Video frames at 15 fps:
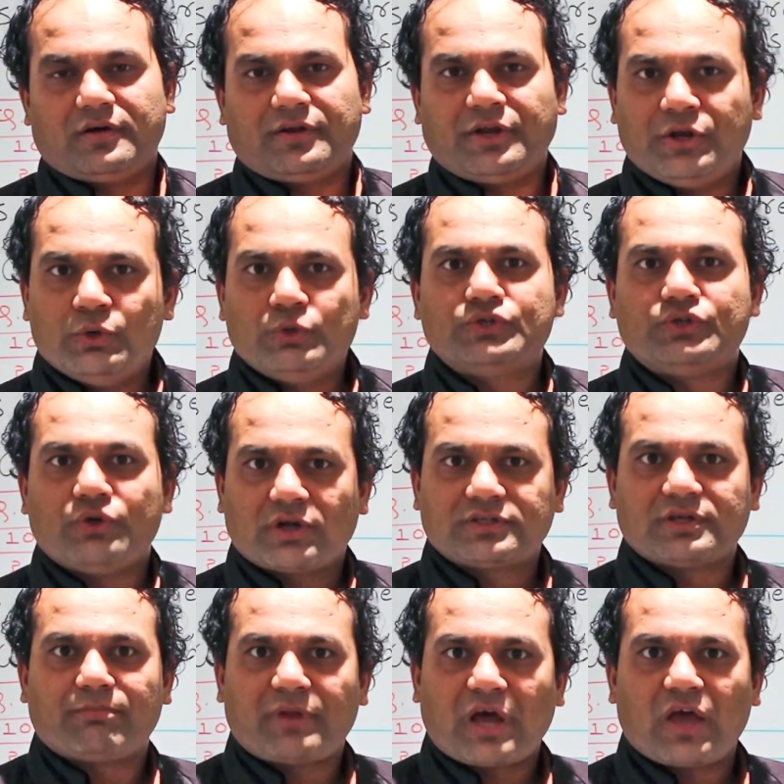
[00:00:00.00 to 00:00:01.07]
reduce your
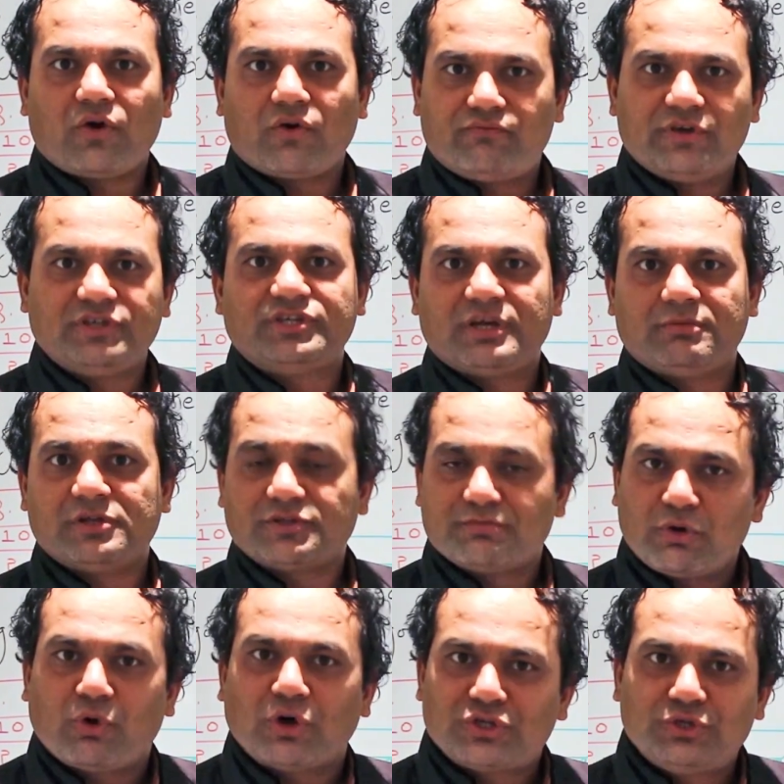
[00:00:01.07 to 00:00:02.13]
supply of vegetables,
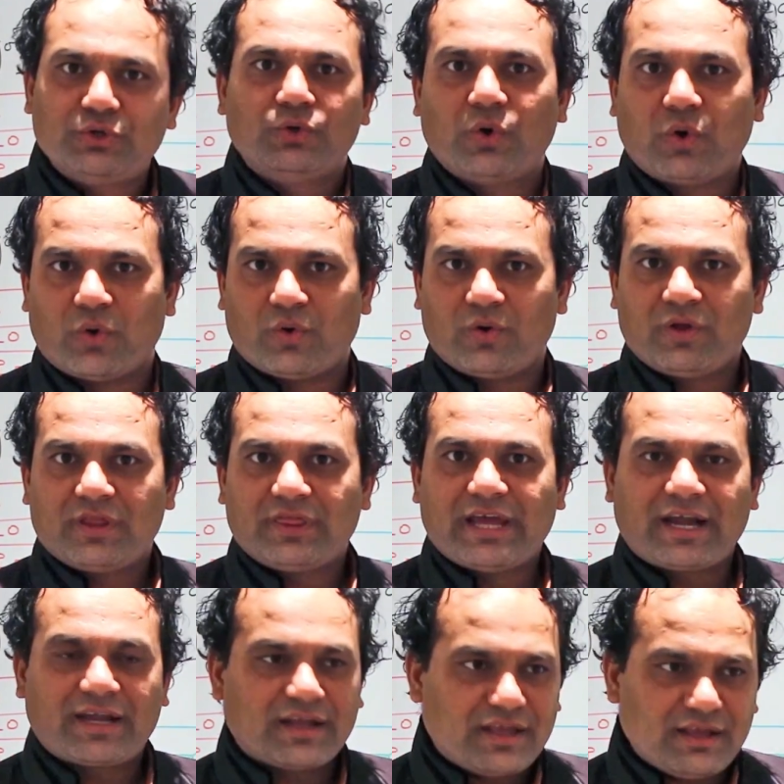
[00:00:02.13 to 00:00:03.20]
because you know
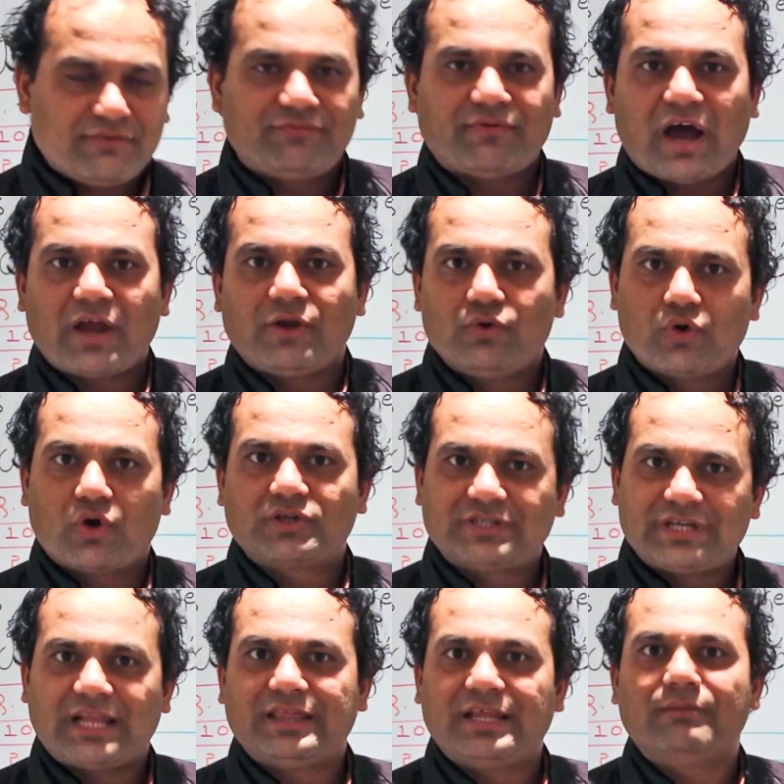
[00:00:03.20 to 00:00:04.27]
that if I do not
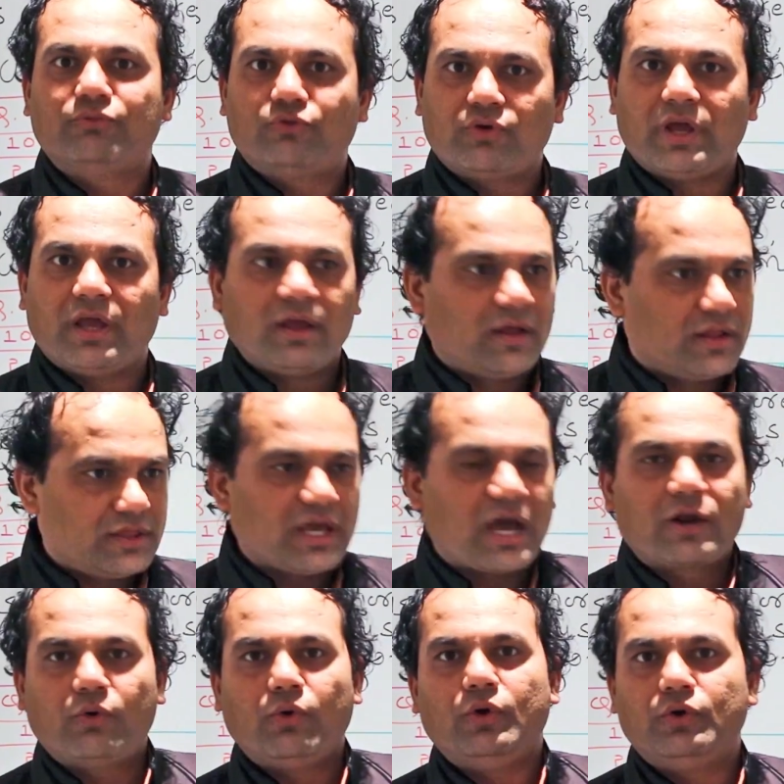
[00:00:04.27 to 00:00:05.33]
sell them today, they
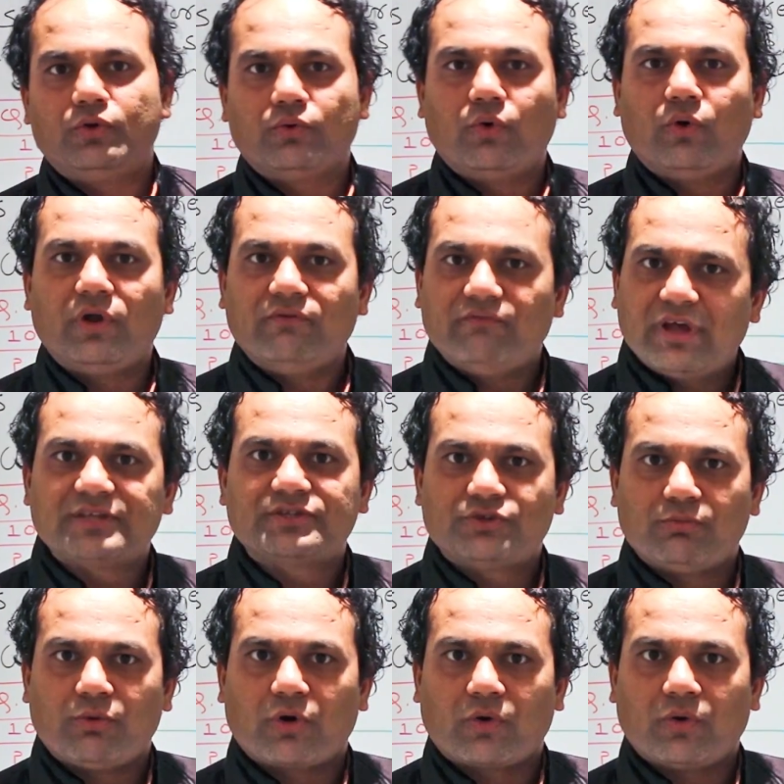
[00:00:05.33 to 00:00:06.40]
are going to go in waste
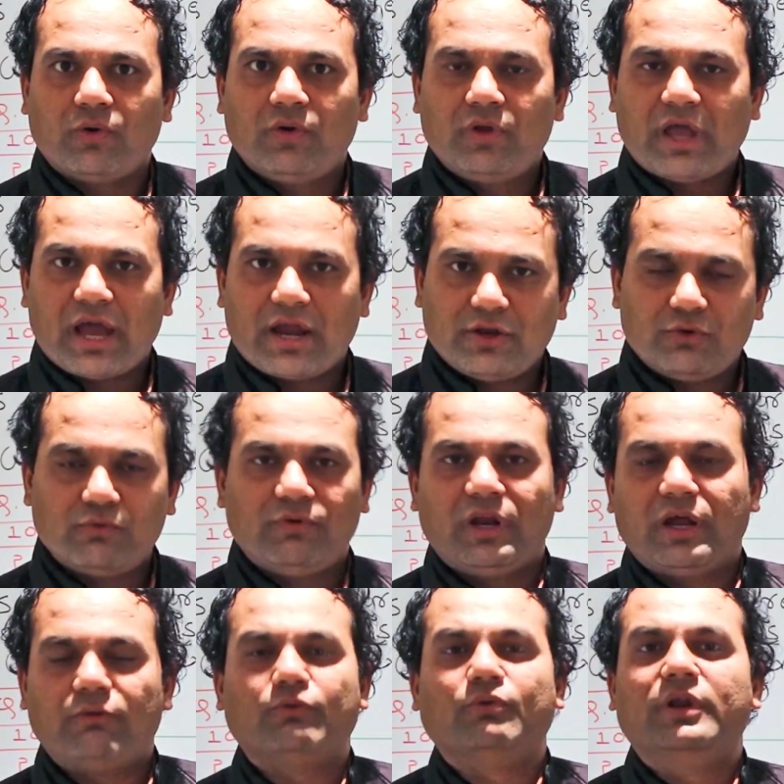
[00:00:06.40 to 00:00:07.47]
tomorrow and you will
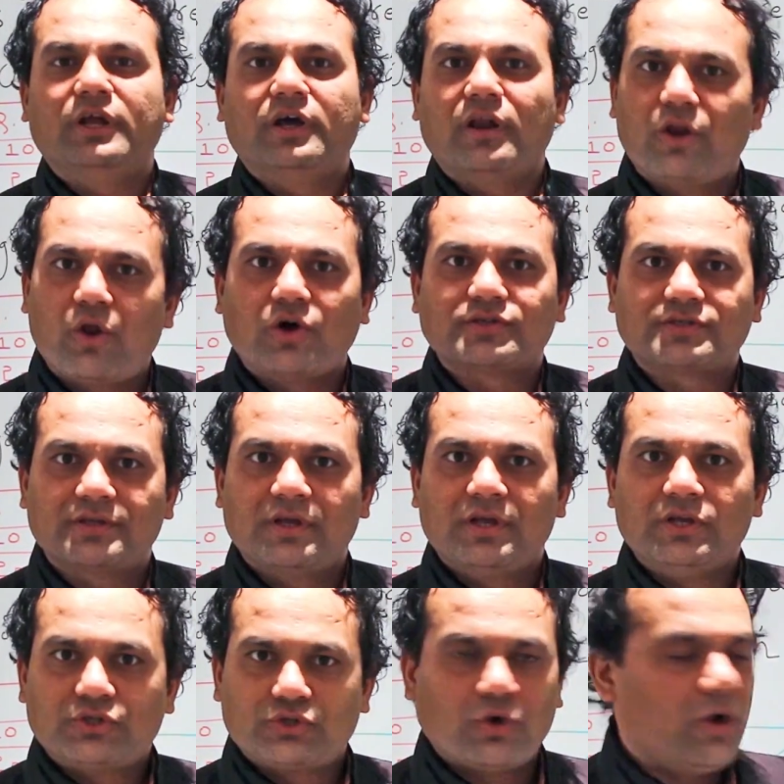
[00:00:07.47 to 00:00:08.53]
have to incur loss.
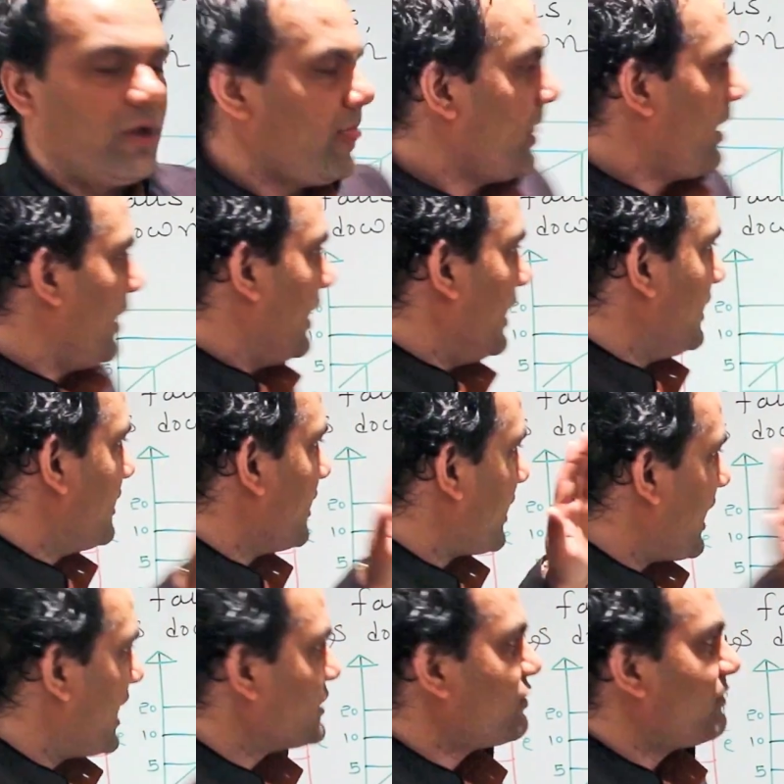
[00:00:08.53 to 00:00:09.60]
So in the
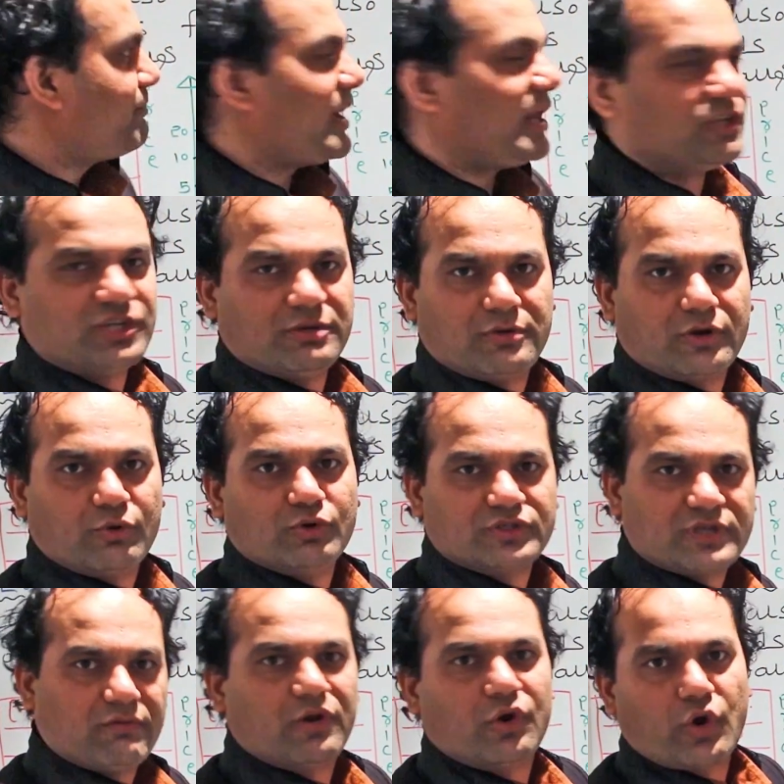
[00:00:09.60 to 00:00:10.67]
case of perishable
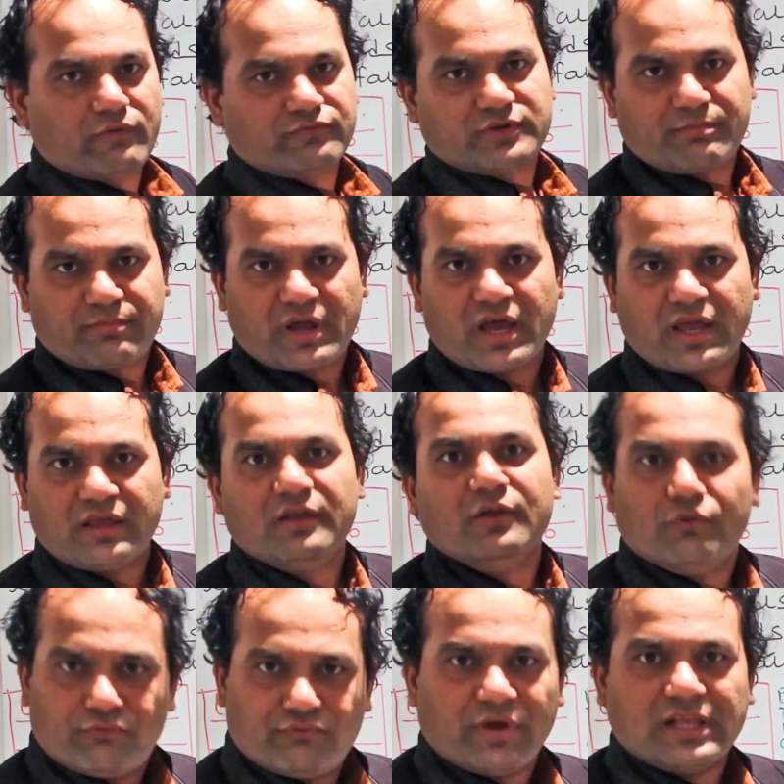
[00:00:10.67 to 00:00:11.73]
goods, our law of supply
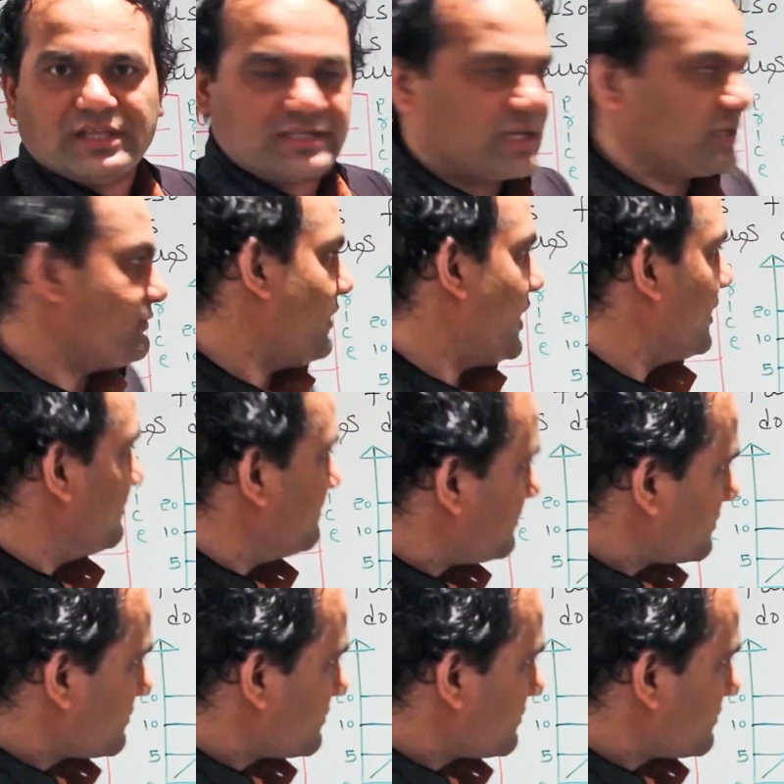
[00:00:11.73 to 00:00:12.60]
fails as well.